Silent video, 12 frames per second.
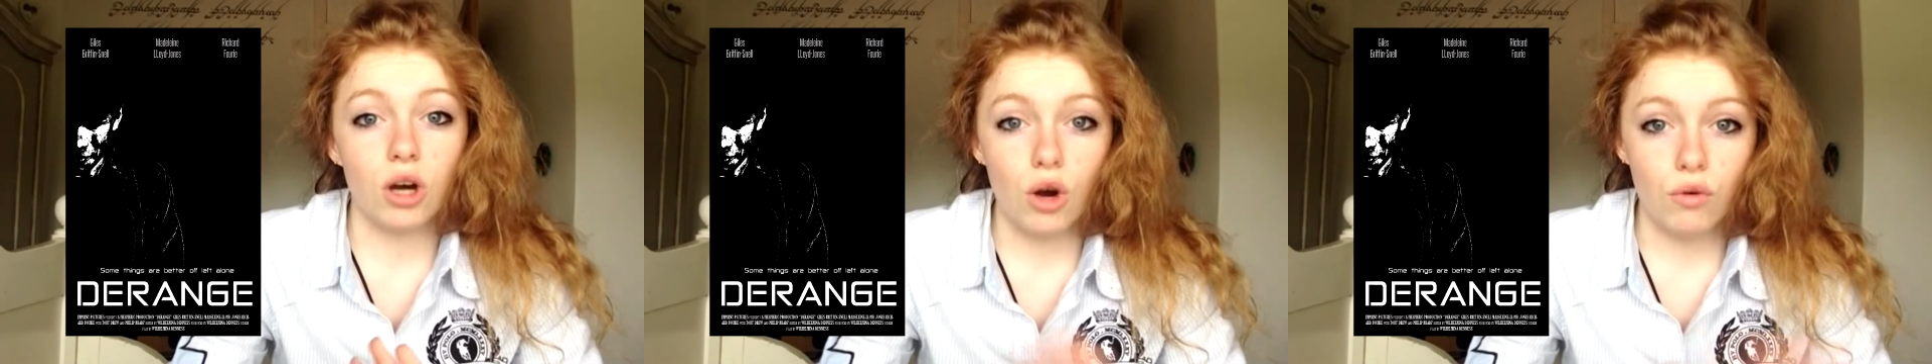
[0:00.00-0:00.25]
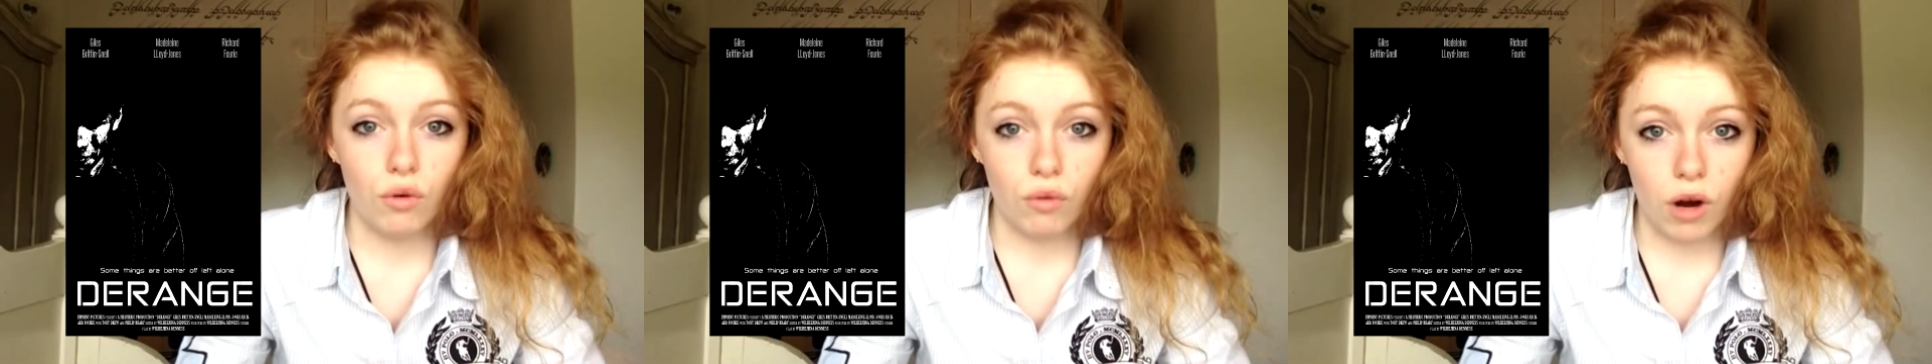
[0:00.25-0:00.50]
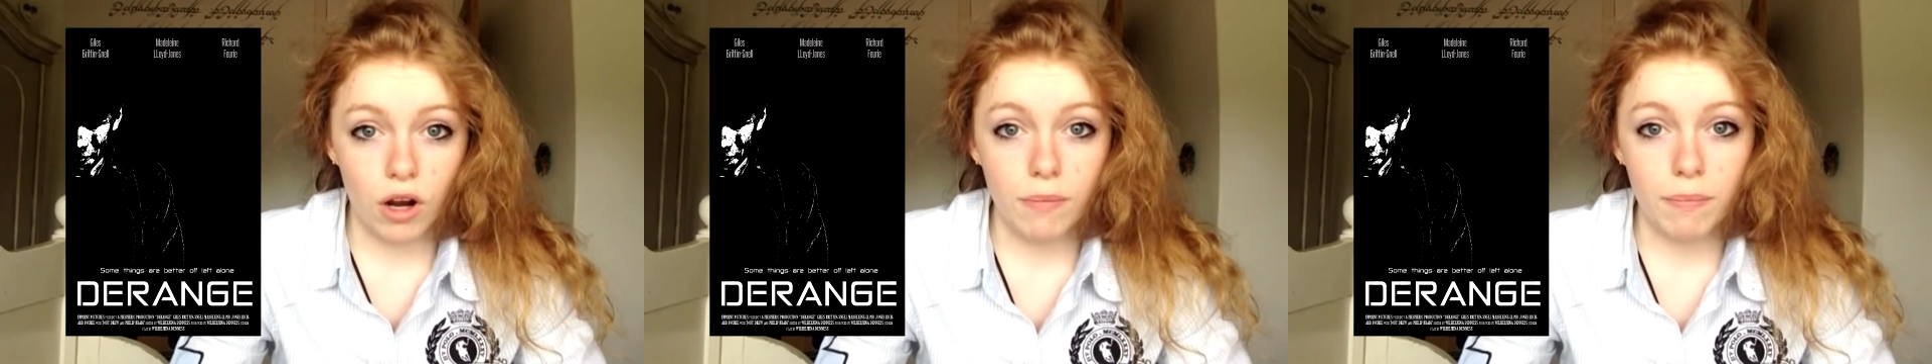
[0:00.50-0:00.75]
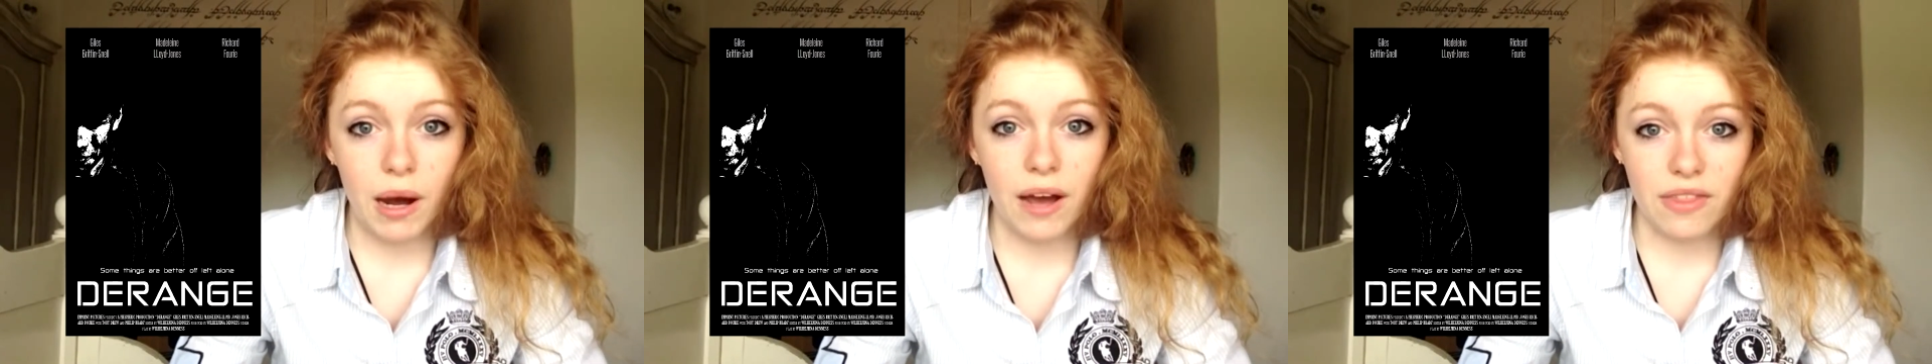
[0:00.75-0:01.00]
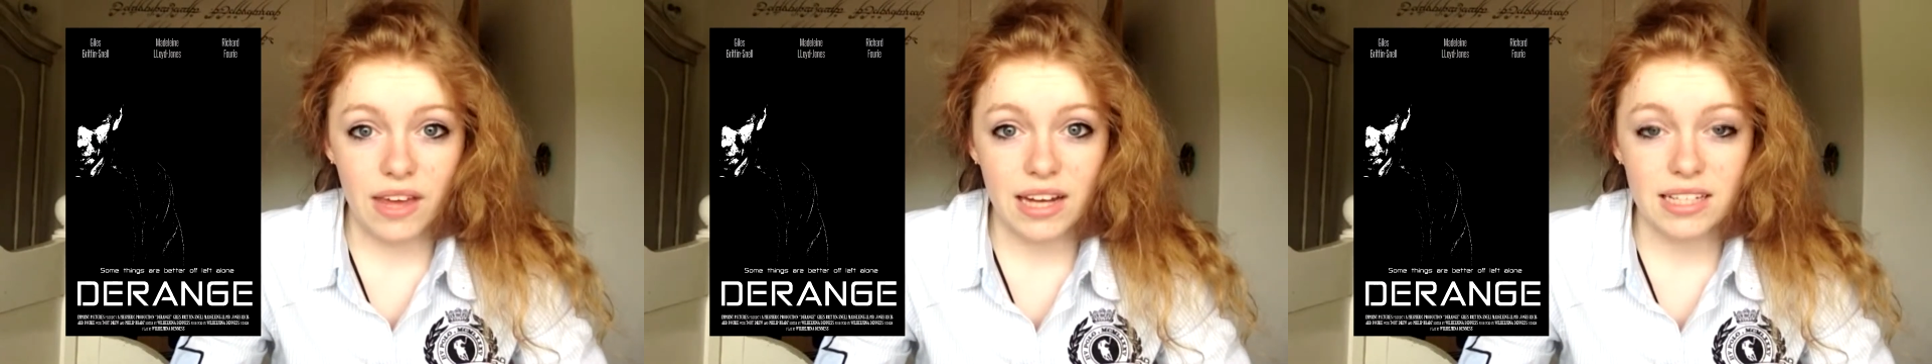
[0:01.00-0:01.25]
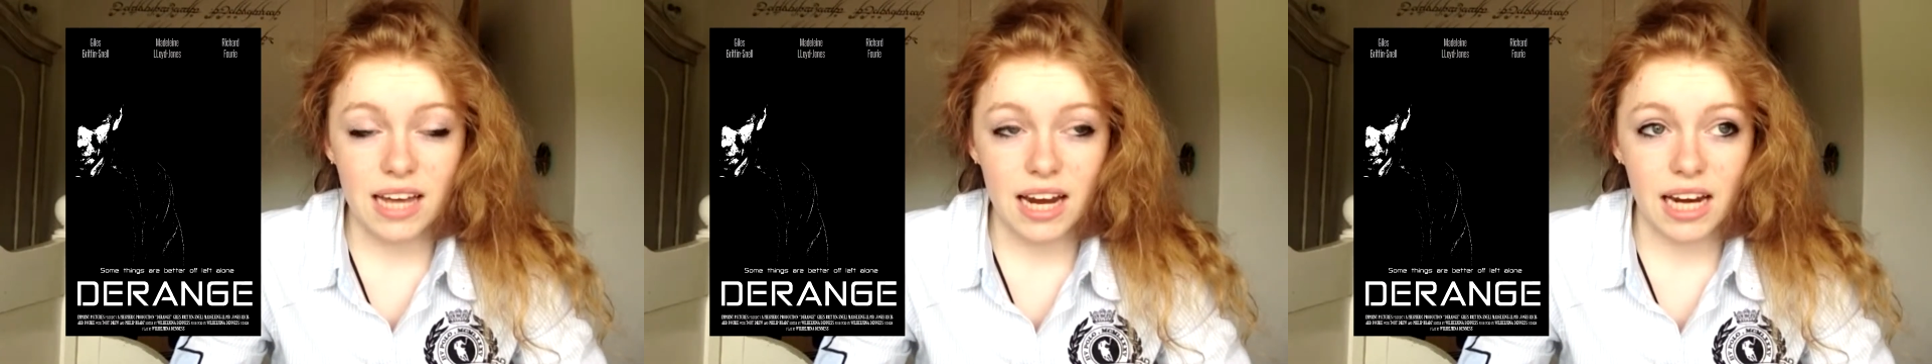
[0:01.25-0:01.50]
overrun by the
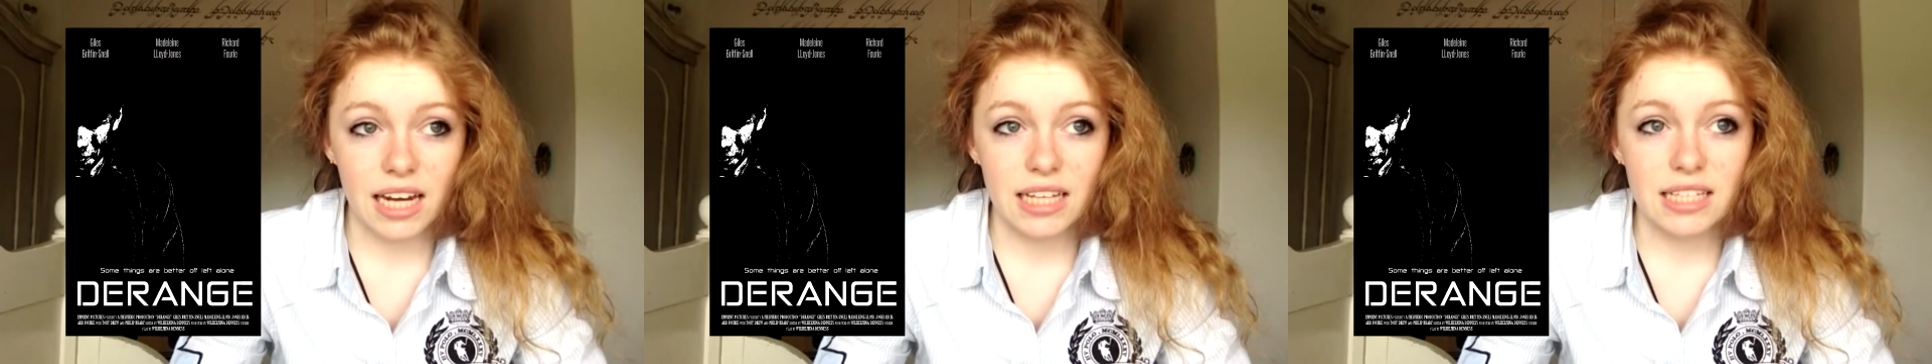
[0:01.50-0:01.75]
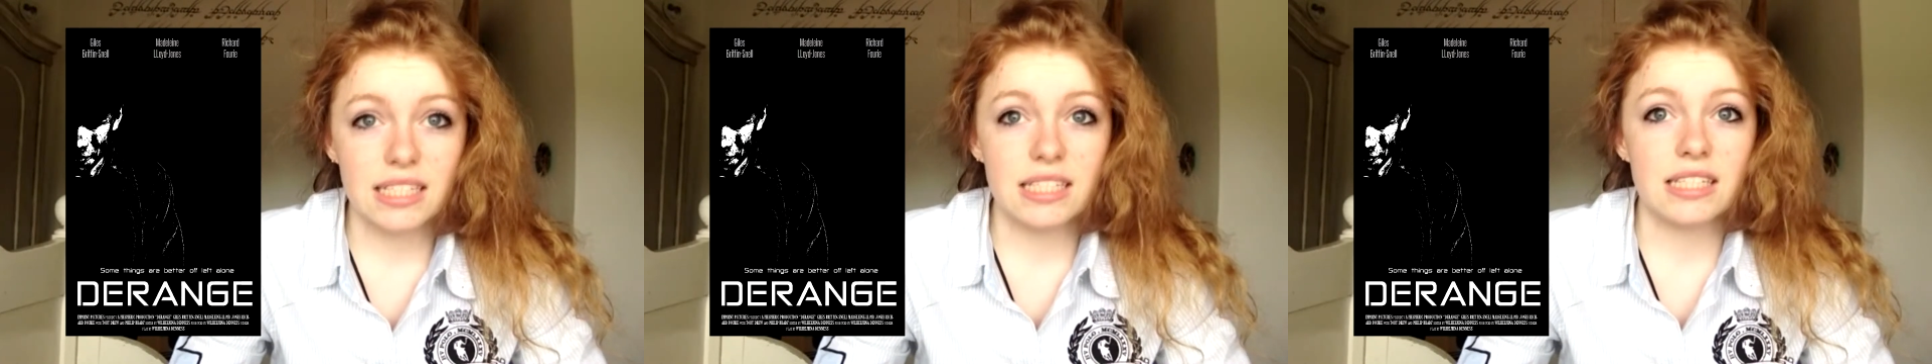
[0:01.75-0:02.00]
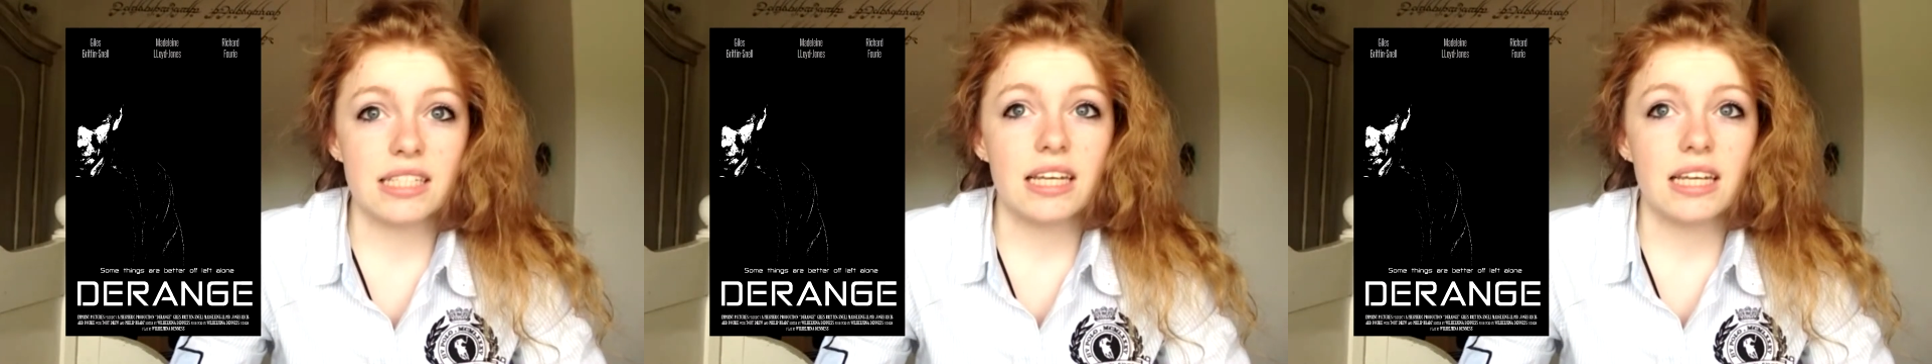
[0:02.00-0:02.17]
antagonists.